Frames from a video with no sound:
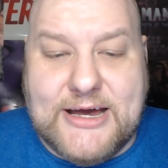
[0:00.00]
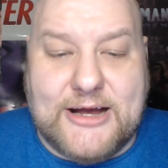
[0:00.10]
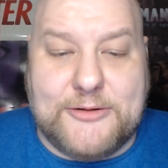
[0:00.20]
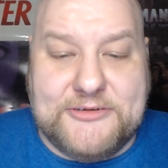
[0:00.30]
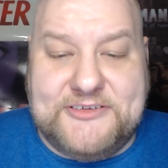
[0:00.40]

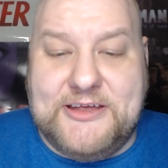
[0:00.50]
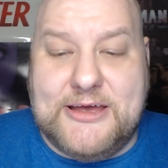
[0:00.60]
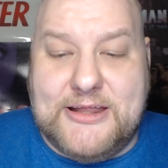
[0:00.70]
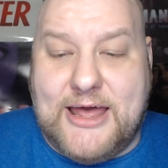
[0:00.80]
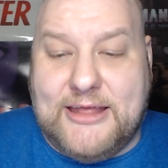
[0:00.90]

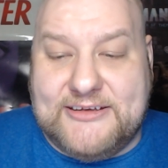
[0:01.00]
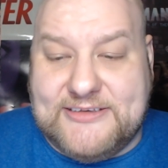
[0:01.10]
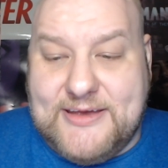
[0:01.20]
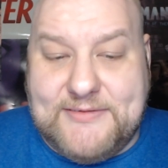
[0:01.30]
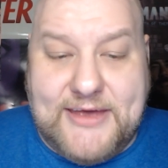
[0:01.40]
Christy and Ellis
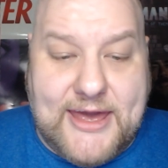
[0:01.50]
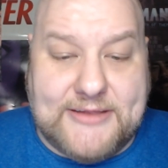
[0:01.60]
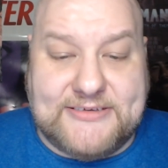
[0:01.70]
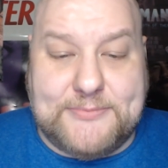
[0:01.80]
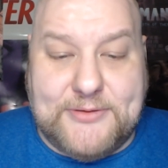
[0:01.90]
leave to
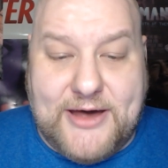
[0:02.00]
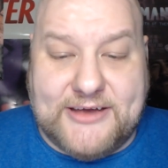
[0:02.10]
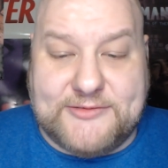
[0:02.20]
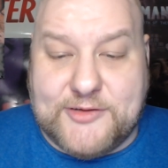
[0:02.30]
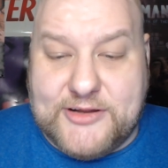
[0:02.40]
get
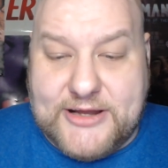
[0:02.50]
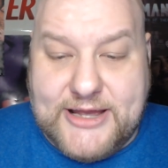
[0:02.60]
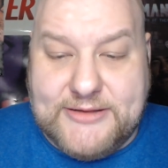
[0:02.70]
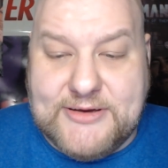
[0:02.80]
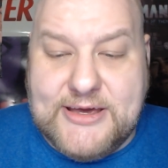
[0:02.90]
supplies for the
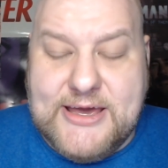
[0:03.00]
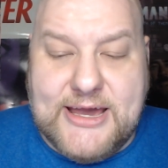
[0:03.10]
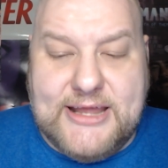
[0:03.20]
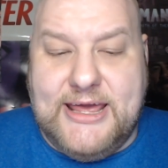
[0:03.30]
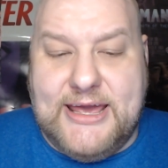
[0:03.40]
night,
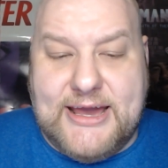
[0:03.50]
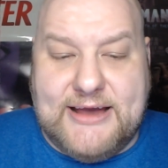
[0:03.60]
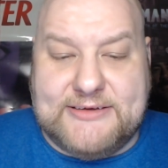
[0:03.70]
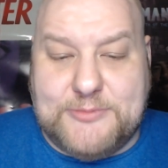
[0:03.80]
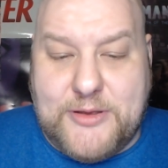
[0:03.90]
and he
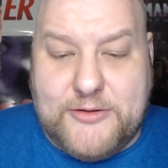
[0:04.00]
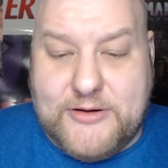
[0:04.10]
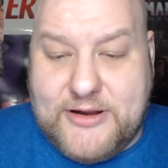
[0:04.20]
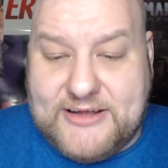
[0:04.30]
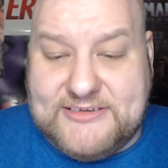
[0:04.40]
asks whether
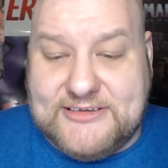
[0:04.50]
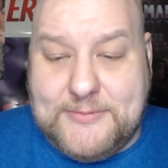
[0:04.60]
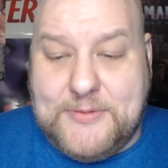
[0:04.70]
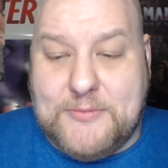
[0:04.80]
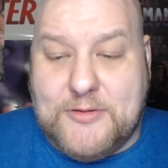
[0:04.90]
or not
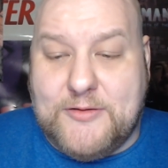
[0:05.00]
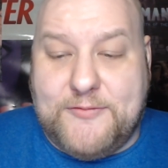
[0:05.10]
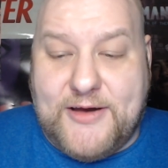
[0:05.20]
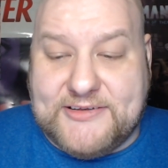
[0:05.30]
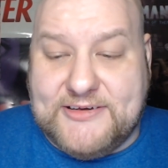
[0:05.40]
sleeping will
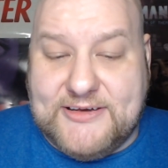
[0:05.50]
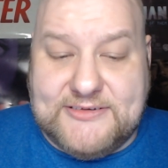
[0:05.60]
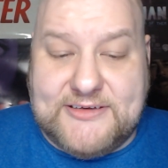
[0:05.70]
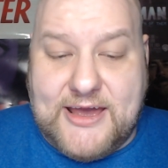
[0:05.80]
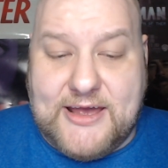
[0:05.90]
affect
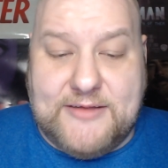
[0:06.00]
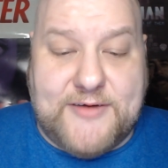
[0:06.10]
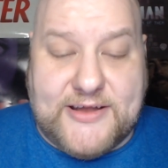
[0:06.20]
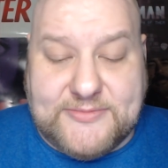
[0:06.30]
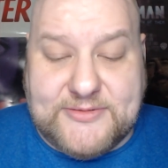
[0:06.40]
his and
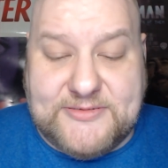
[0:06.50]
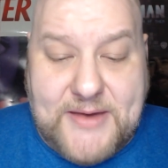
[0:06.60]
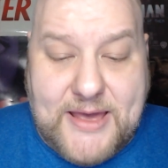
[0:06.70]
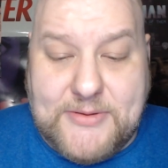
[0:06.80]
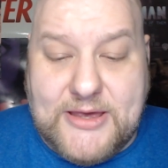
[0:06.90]
Fatima's
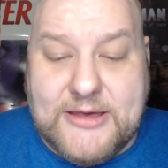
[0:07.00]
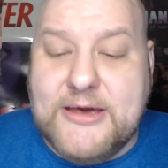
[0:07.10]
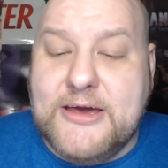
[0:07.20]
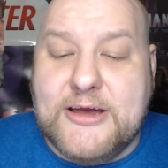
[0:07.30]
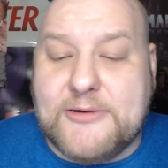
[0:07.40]
baby.
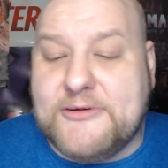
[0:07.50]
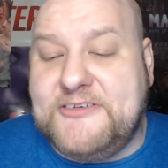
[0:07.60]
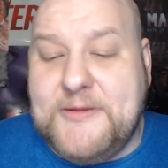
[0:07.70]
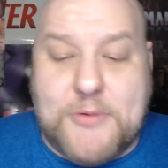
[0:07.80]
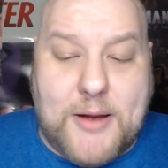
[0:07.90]

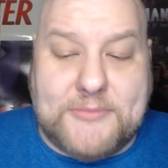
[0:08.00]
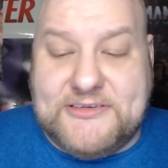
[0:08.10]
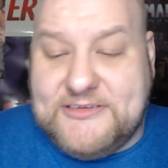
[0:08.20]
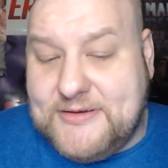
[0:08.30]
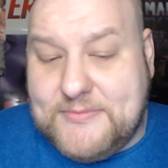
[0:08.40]
Christy
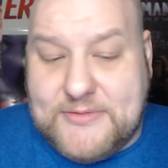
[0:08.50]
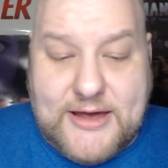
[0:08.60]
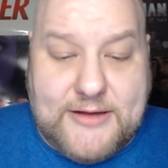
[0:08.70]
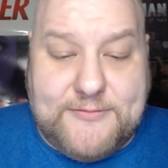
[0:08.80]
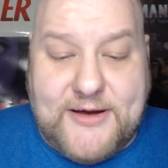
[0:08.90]
promises him
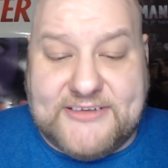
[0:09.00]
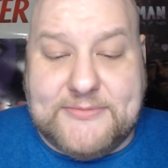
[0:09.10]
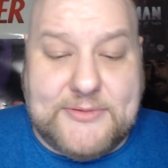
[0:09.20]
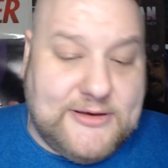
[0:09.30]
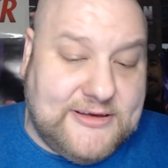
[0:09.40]
that
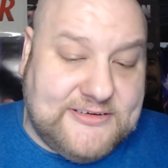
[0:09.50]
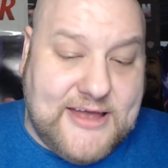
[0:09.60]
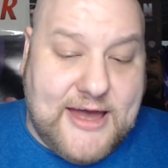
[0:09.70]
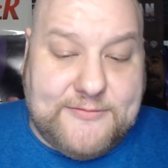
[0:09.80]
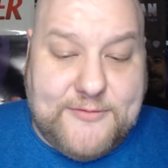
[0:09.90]
Fatima is
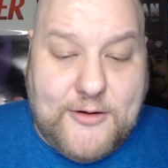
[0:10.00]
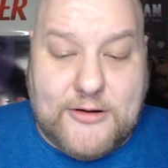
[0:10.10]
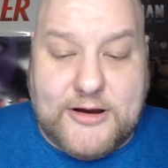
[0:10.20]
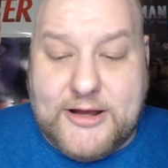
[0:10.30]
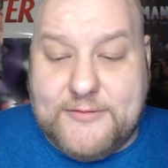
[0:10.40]
not
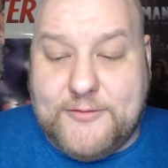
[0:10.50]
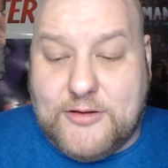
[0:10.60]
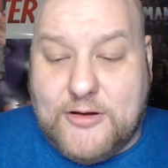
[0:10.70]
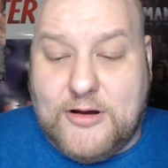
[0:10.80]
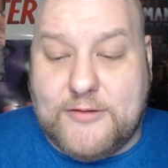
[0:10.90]
far enough
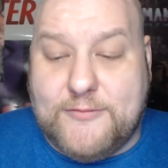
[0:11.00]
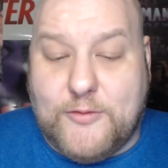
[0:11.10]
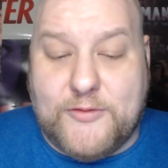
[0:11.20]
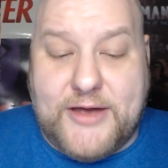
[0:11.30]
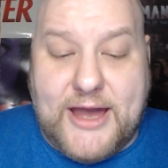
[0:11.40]
along
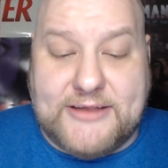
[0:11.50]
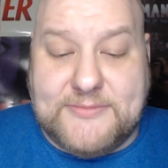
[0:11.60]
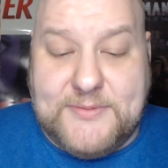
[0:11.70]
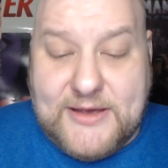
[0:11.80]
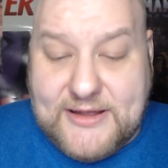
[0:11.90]
for that to
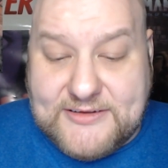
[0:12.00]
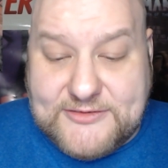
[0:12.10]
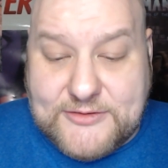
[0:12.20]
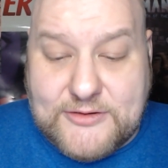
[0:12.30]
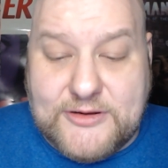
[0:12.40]
be a
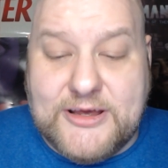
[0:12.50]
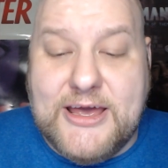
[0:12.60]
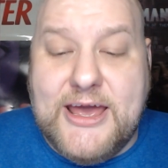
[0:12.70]
concern.